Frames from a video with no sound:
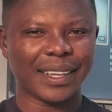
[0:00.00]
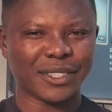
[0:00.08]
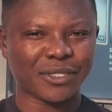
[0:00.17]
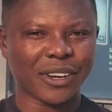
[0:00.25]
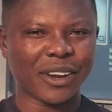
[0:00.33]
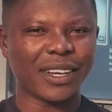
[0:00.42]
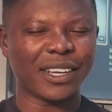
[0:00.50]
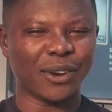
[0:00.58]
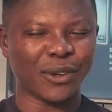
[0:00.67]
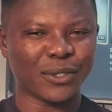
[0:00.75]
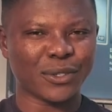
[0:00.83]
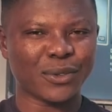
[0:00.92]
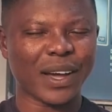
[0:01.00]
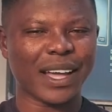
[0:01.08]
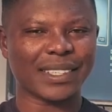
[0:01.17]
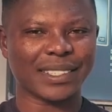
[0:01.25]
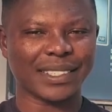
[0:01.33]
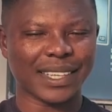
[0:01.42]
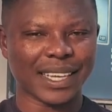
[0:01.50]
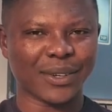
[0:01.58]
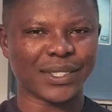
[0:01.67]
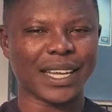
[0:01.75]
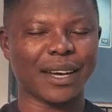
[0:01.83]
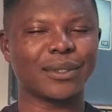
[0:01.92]
they struggle a lot to ask
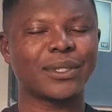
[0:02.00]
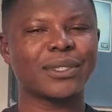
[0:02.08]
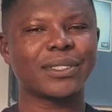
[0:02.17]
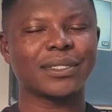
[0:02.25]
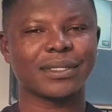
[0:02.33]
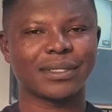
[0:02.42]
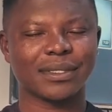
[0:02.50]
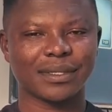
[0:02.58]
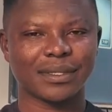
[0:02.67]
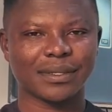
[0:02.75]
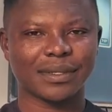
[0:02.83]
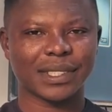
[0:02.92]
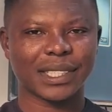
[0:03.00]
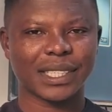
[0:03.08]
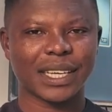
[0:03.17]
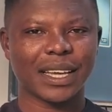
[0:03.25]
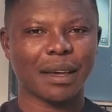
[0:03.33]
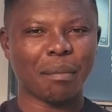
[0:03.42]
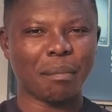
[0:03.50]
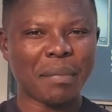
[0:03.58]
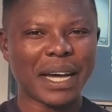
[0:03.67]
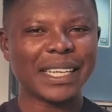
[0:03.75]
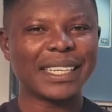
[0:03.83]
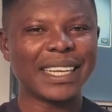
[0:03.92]
girls out.
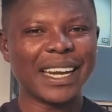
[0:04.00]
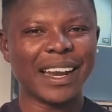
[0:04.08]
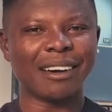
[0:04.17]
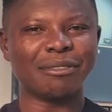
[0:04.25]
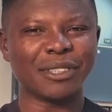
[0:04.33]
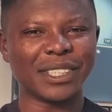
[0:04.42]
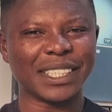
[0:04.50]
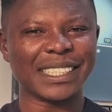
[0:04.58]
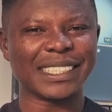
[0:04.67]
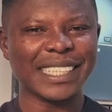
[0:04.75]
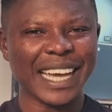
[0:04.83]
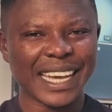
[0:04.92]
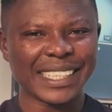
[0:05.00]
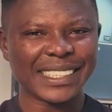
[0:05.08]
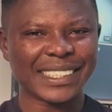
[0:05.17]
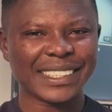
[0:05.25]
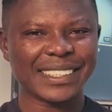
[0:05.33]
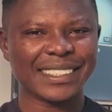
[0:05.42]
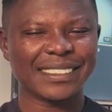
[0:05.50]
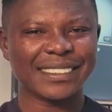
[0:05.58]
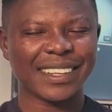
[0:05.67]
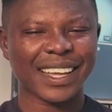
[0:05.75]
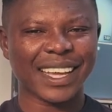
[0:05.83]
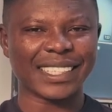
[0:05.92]
Motherly love for these guys
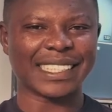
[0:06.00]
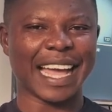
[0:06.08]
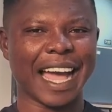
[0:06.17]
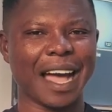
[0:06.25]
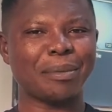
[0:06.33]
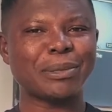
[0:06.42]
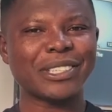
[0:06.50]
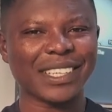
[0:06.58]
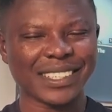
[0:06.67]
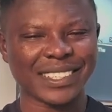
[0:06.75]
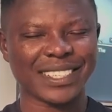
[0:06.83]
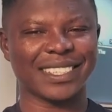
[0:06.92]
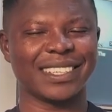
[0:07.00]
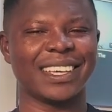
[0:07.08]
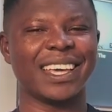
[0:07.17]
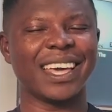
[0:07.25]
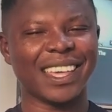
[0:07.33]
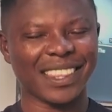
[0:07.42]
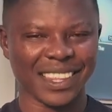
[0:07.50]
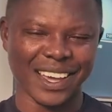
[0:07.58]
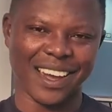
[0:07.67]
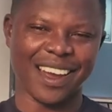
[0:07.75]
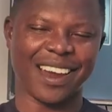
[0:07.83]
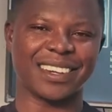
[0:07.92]
is absent in
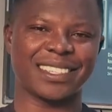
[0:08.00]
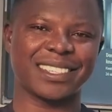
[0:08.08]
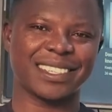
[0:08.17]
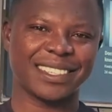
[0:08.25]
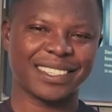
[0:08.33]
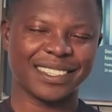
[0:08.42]
their heart.